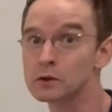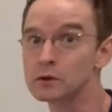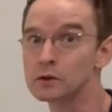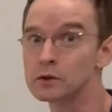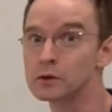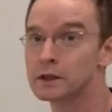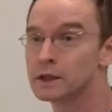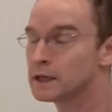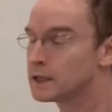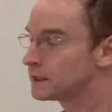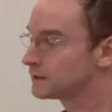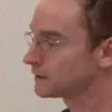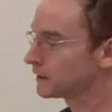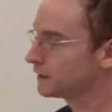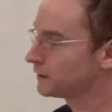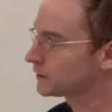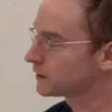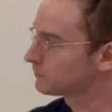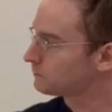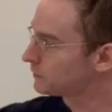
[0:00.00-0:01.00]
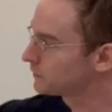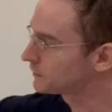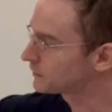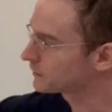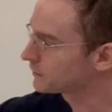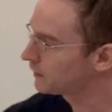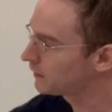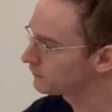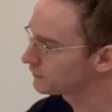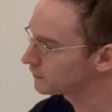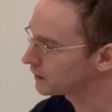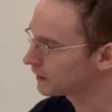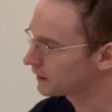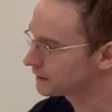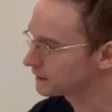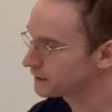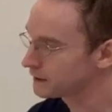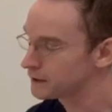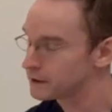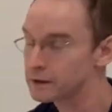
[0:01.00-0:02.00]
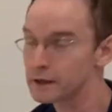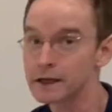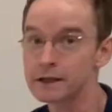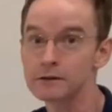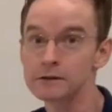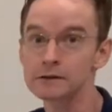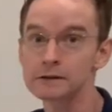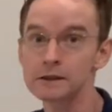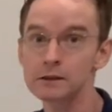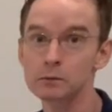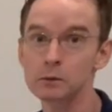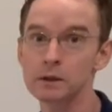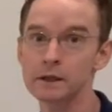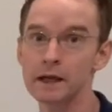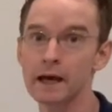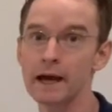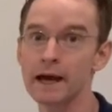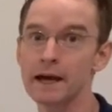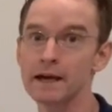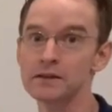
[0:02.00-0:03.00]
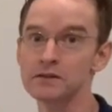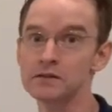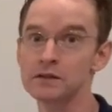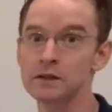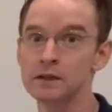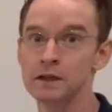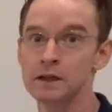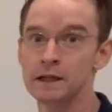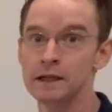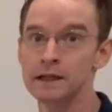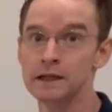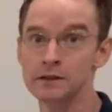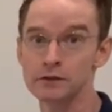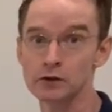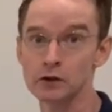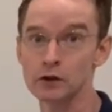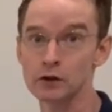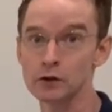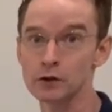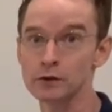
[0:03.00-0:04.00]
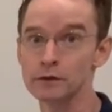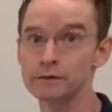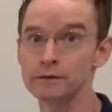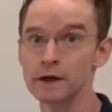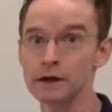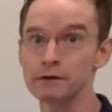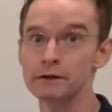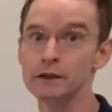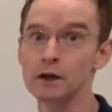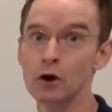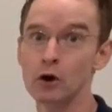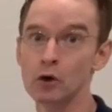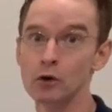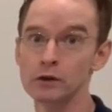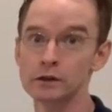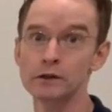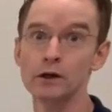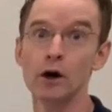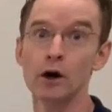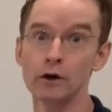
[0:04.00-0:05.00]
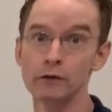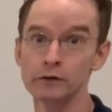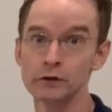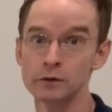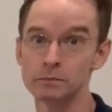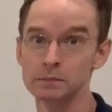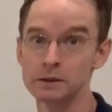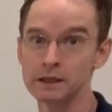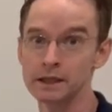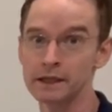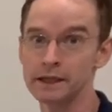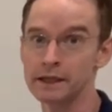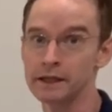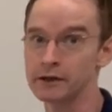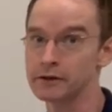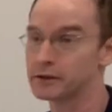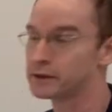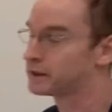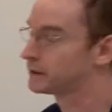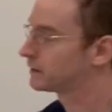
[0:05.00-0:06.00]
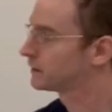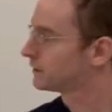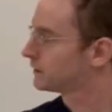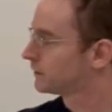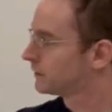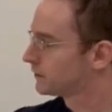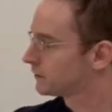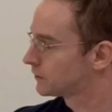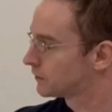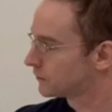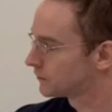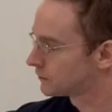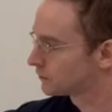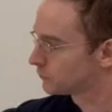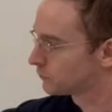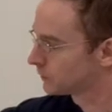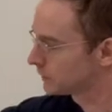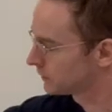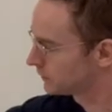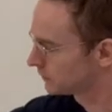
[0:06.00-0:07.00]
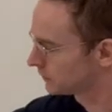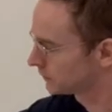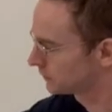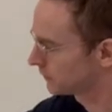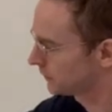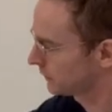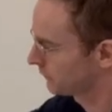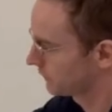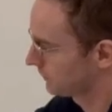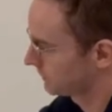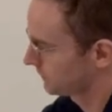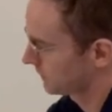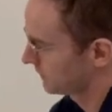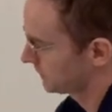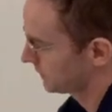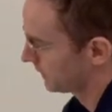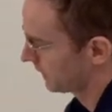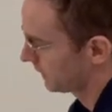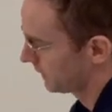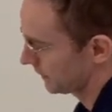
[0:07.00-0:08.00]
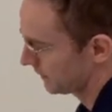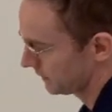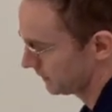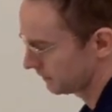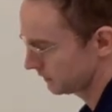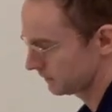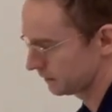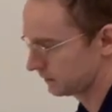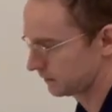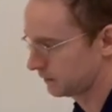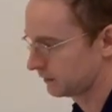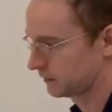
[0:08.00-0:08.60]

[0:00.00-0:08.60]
cool is then you can put the cover on it here, and your little one has his or her very own covered play area. So this is what it looks like from the side.